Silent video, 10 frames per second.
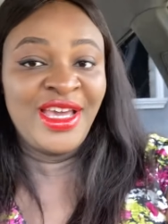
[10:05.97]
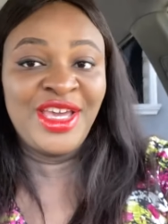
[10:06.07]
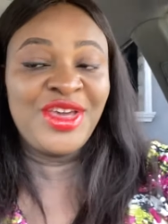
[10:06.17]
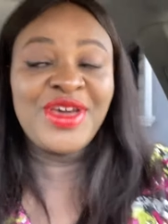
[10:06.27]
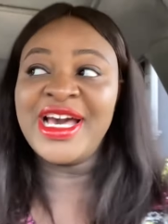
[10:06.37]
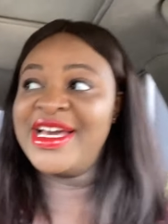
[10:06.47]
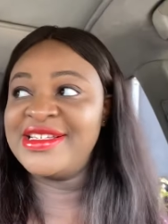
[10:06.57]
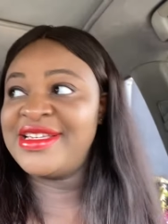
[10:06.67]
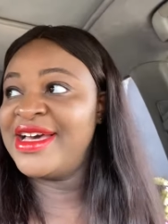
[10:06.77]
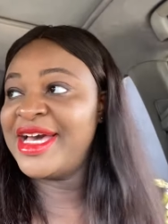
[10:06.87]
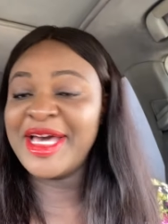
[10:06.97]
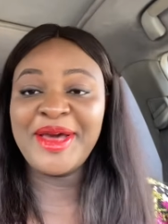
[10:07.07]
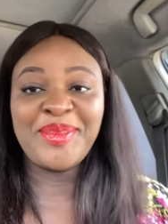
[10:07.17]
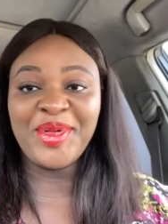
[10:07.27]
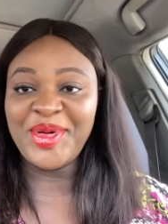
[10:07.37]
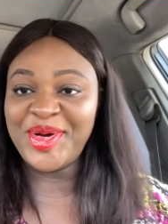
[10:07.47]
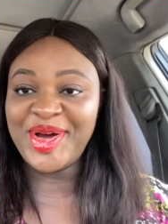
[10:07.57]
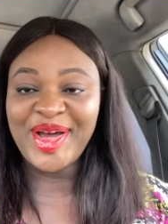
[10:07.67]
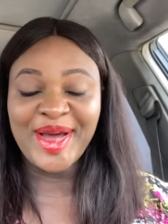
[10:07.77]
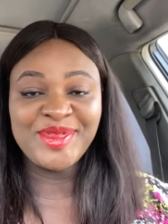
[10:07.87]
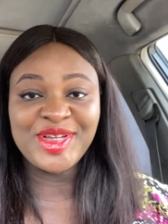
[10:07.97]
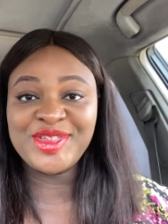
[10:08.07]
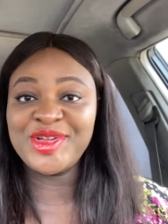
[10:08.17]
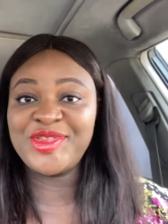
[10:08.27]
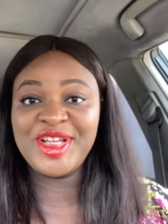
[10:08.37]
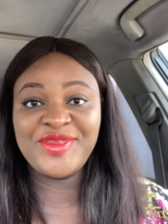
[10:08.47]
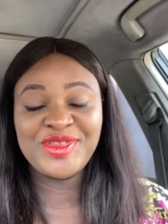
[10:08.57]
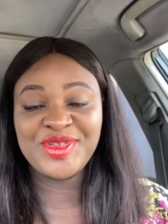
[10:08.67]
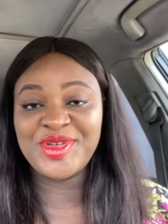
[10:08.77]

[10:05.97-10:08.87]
you guys but i'm just so grateful to